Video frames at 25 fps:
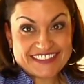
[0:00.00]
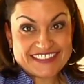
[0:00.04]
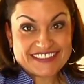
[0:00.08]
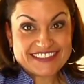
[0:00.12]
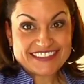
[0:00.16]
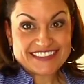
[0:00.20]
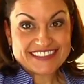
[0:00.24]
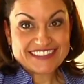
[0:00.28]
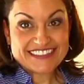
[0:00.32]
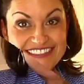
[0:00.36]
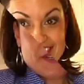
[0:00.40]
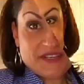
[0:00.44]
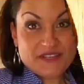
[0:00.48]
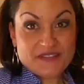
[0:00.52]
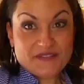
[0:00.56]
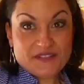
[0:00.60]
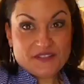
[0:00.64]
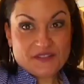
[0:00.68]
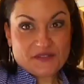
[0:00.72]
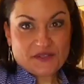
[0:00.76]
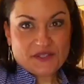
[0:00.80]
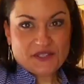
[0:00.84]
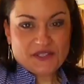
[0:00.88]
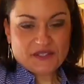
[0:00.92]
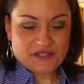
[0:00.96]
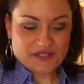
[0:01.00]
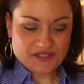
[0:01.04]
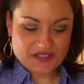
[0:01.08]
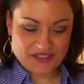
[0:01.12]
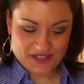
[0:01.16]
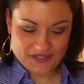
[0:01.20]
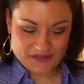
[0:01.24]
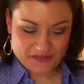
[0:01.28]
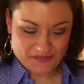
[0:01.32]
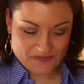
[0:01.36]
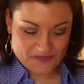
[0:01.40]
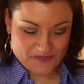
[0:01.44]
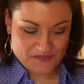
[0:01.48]
Moment of truth.
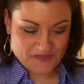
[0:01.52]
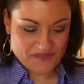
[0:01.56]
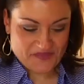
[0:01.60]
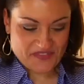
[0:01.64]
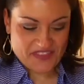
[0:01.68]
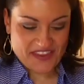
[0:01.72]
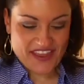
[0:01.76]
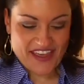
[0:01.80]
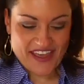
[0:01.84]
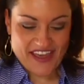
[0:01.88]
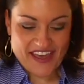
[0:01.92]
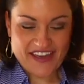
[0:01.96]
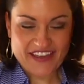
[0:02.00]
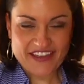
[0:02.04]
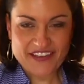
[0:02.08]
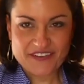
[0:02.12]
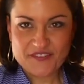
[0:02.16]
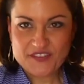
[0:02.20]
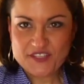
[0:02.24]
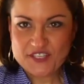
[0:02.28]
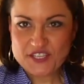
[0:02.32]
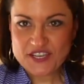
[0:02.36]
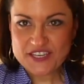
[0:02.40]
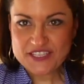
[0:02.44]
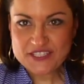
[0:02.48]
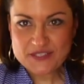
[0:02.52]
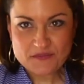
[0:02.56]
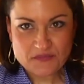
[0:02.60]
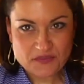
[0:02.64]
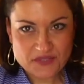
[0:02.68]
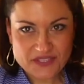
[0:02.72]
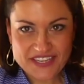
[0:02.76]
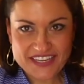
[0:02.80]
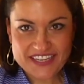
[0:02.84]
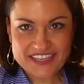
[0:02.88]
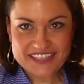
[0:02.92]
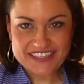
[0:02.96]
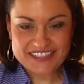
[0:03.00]
I have just
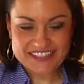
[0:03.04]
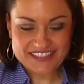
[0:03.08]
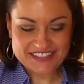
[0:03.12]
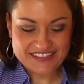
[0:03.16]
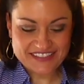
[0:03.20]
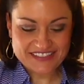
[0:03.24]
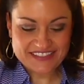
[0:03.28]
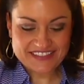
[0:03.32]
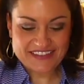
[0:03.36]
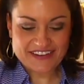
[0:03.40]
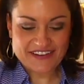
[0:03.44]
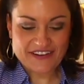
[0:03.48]
plated